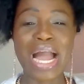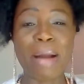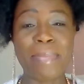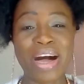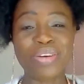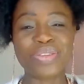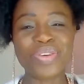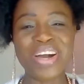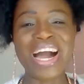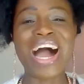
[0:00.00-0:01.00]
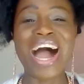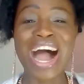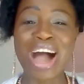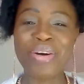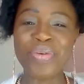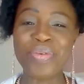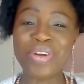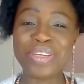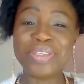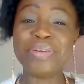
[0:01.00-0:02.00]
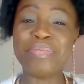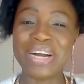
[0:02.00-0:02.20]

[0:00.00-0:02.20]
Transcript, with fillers: about how your